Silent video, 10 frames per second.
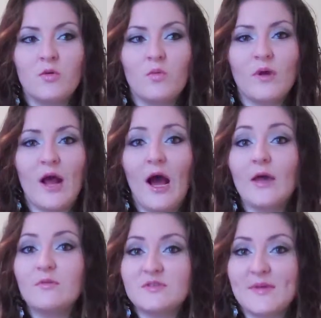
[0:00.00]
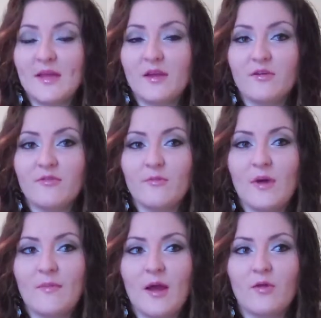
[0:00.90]
when I was being interviewed
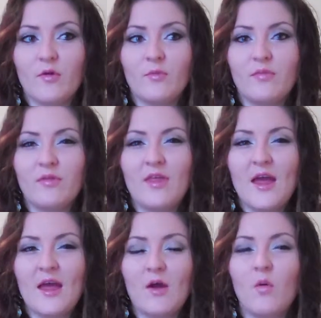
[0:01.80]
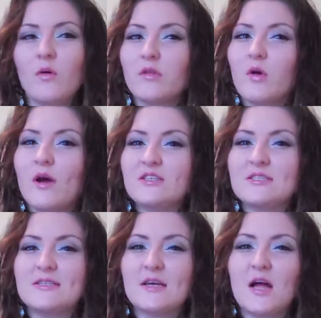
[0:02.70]
by my group, the
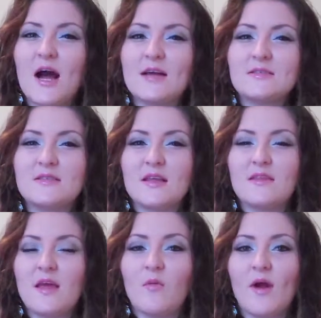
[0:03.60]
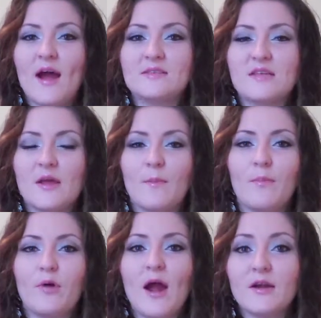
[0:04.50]
questions in class that they were asking
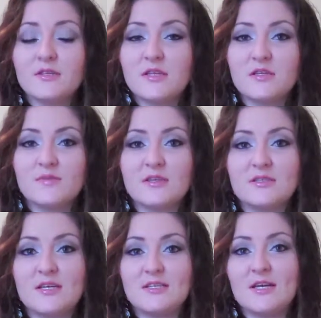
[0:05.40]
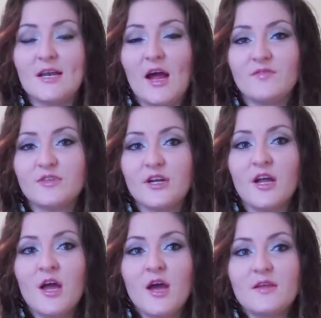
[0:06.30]
prior to this presentation and after
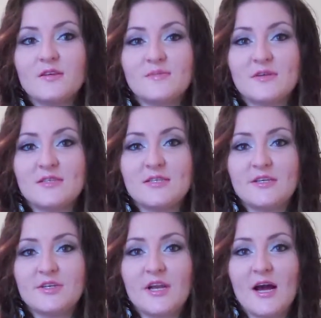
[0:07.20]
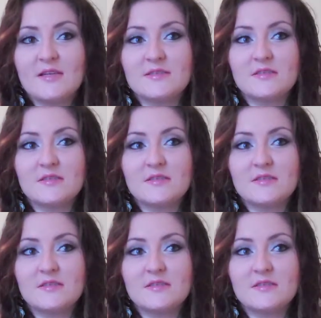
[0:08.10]
this presentation as